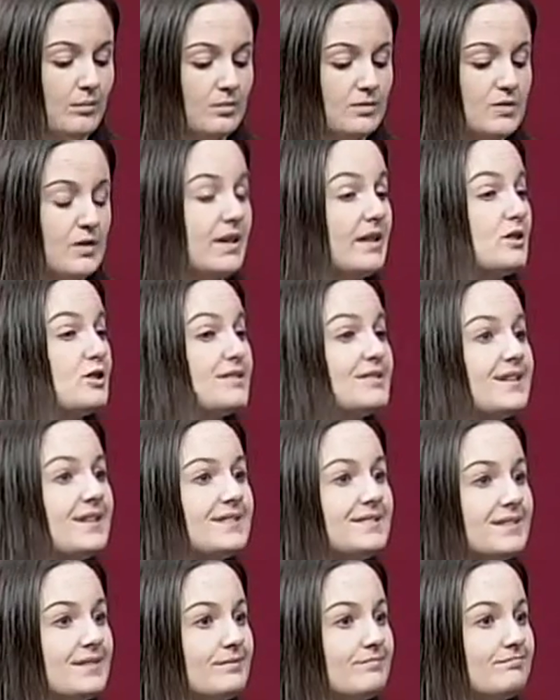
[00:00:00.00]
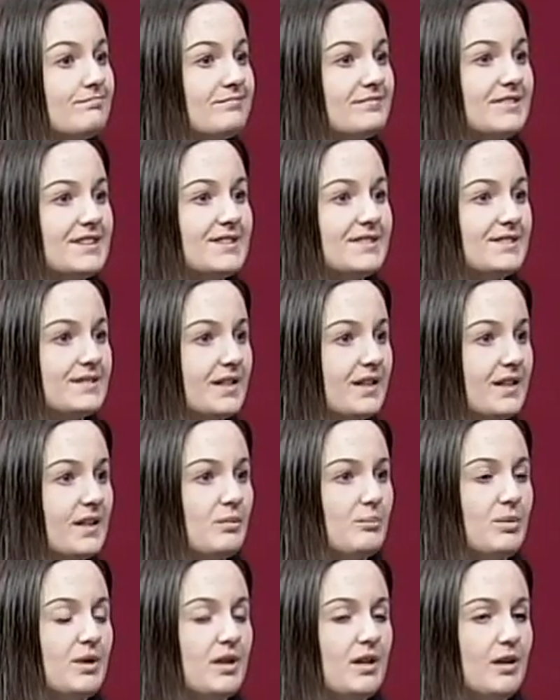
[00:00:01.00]
So then just listen. Listening
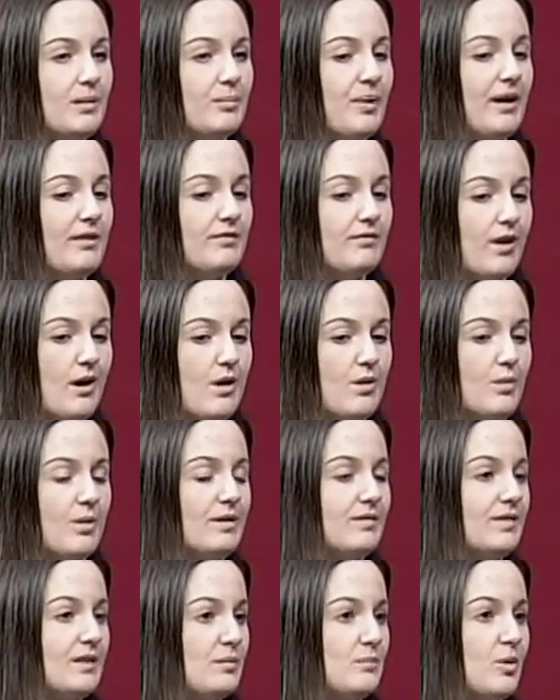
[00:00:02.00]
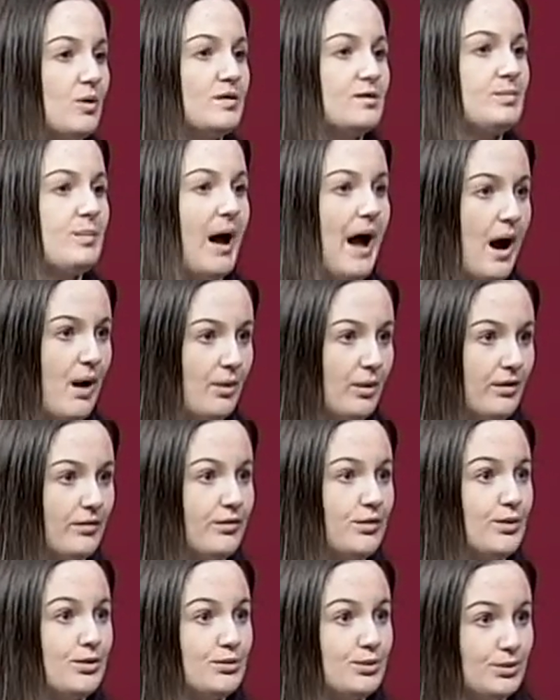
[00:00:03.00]
can be by far one of the most
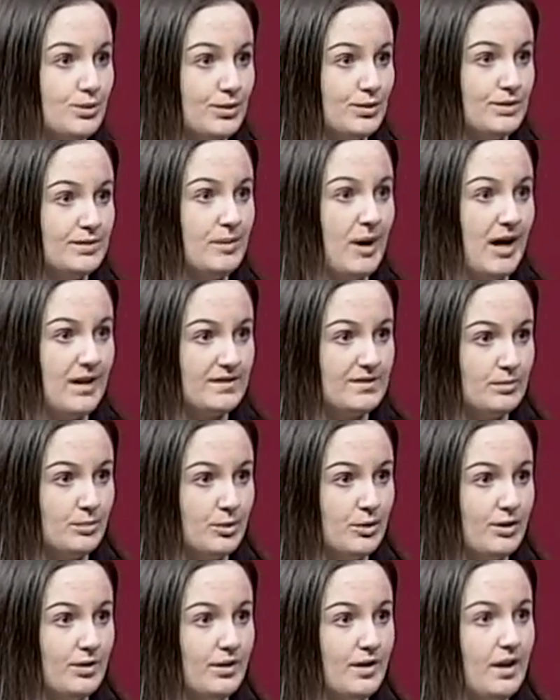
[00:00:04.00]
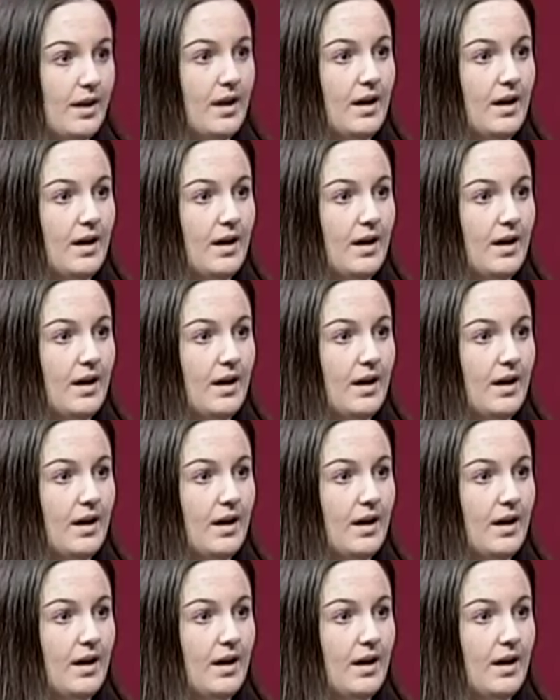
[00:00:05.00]
powerful tools possible.